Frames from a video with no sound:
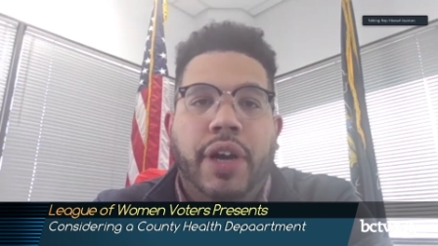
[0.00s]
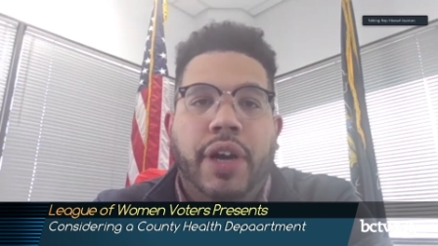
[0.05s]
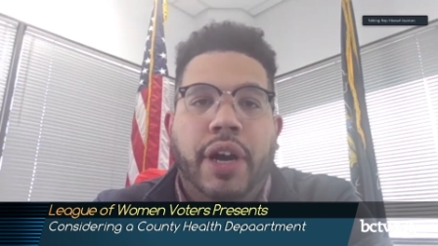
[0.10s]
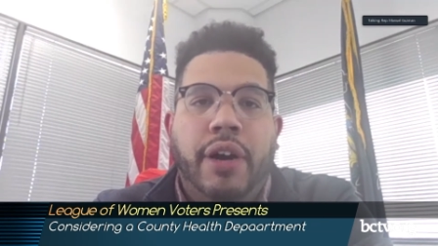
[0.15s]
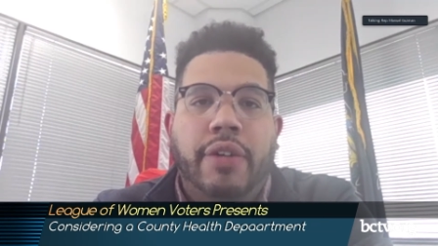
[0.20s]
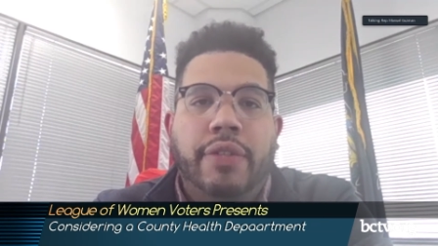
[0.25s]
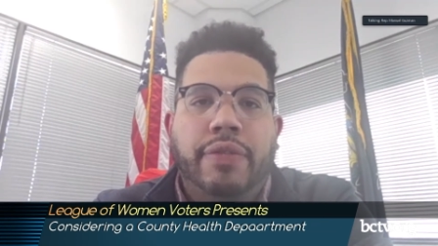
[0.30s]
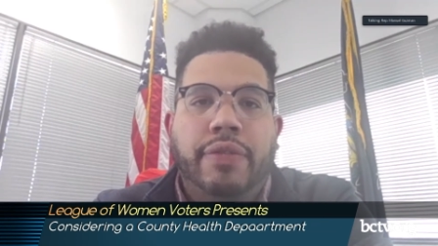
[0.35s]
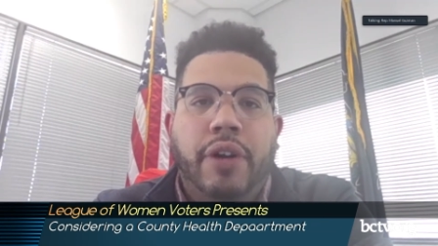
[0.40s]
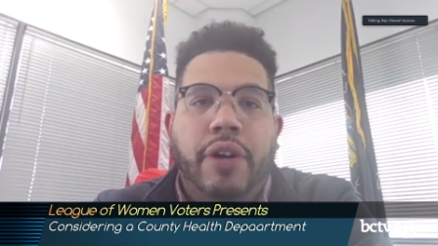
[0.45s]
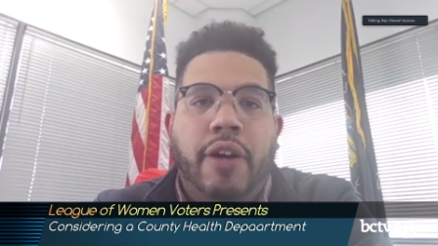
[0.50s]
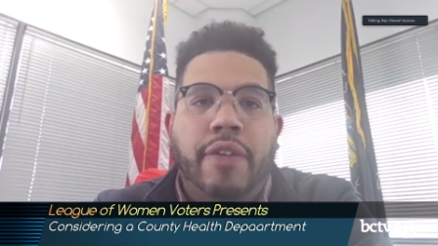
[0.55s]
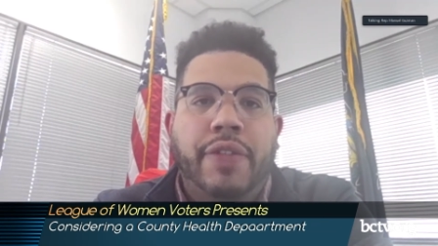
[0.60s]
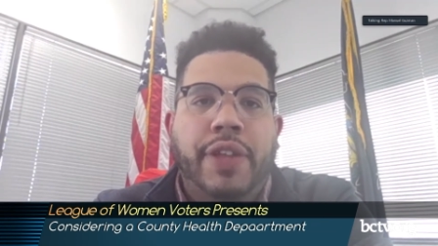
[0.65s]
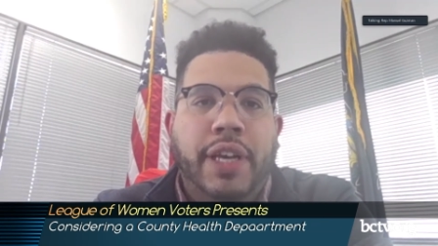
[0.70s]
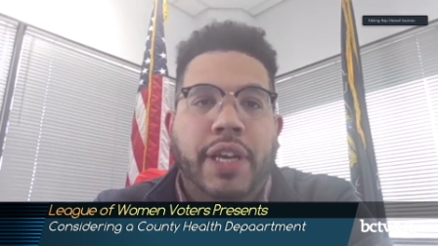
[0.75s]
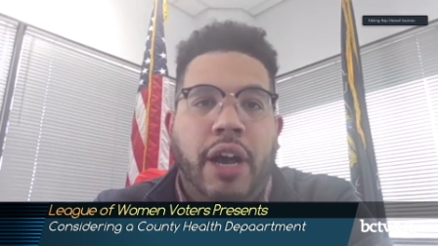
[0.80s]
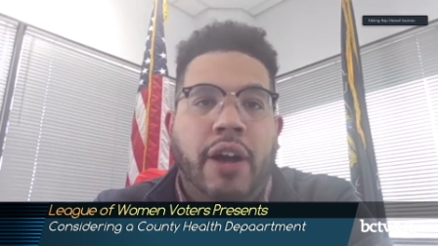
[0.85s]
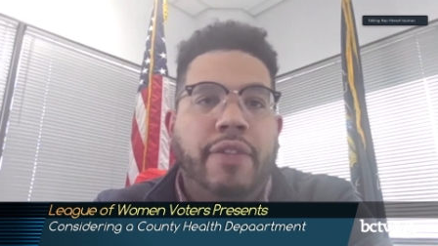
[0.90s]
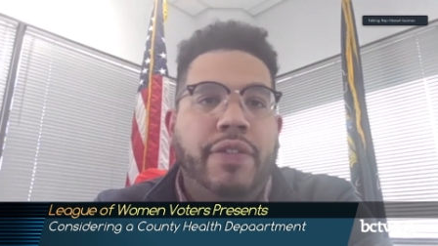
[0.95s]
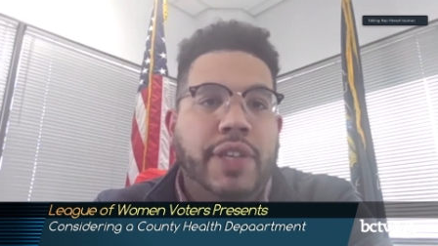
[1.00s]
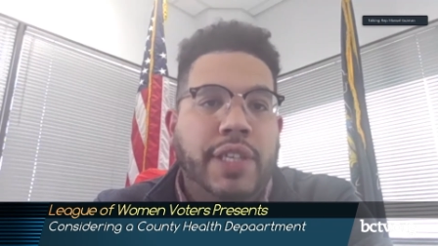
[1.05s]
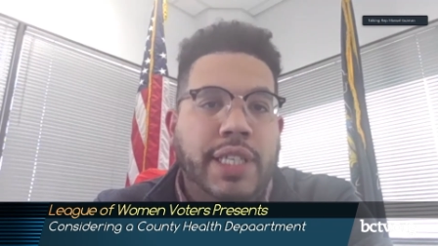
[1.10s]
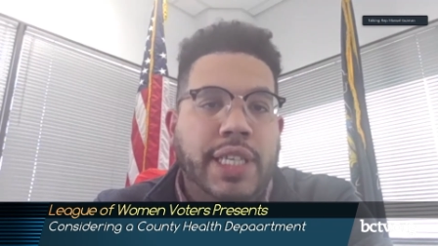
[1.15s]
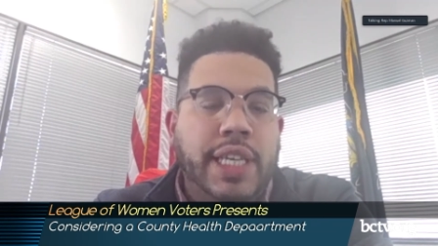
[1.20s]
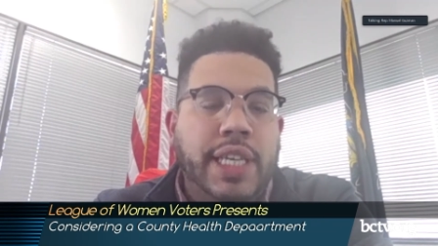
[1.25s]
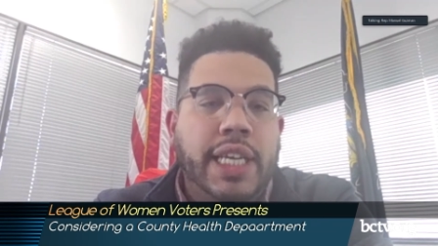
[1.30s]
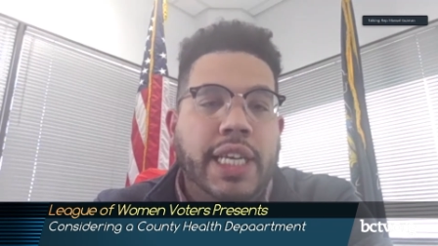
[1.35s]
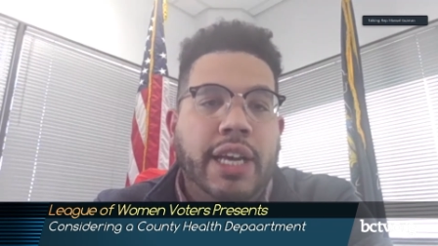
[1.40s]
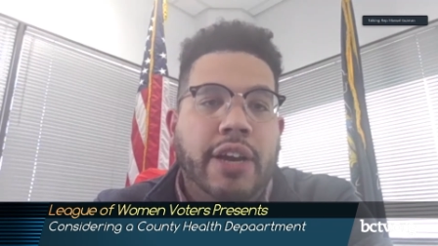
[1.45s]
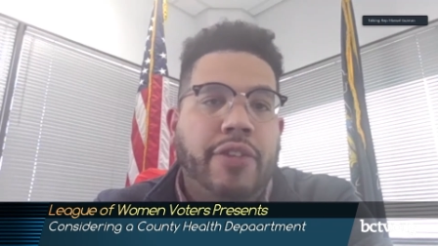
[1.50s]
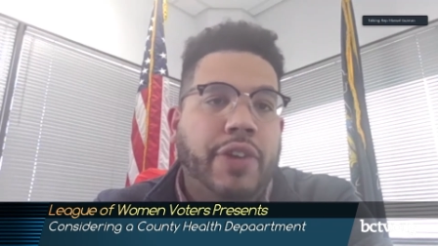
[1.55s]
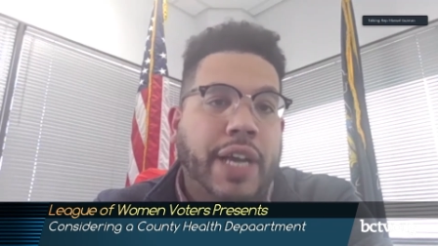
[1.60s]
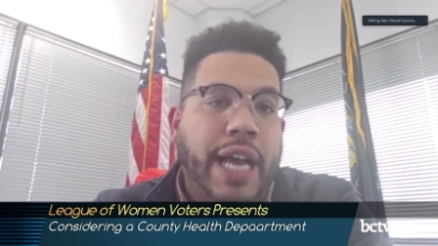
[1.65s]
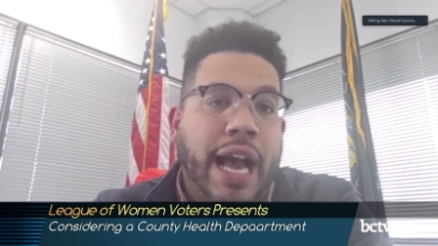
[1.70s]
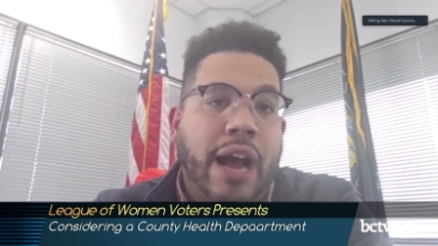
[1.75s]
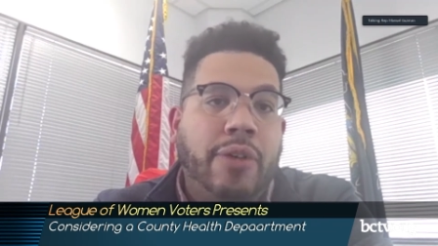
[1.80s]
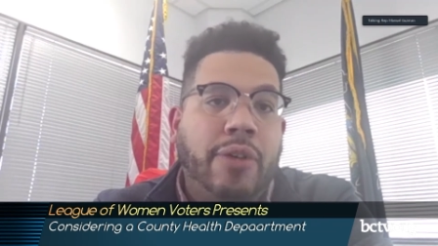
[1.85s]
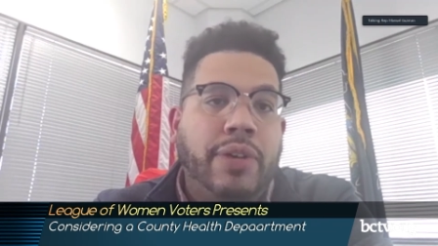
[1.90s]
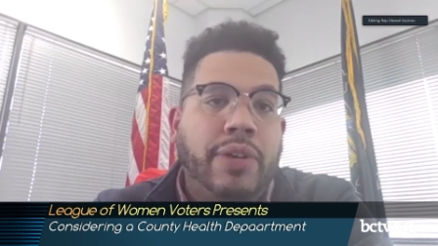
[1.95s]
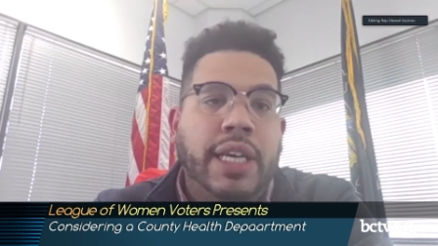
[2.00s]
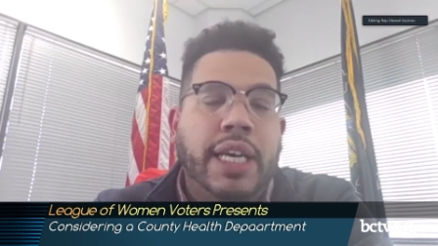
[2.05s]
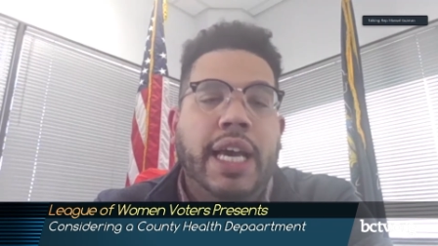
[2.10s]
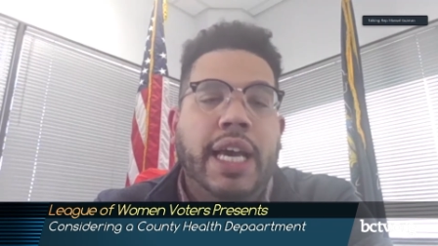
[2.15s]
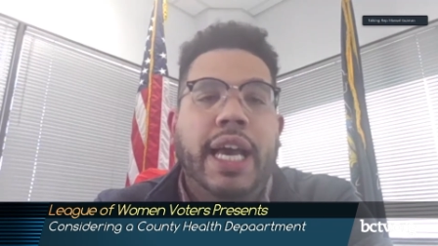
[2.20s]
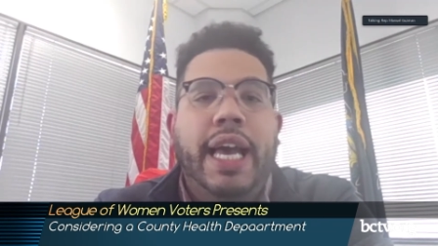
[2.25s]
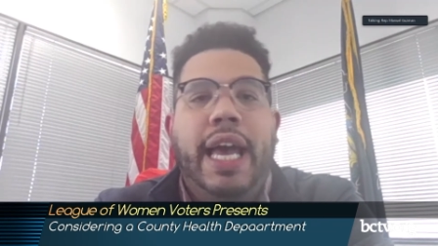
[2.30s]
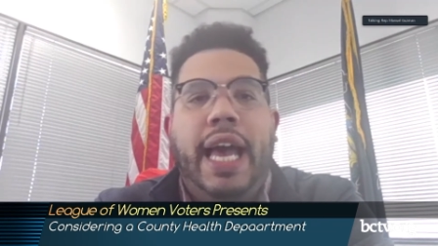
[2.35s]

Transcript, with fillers: of, of, the, of the city, of the county,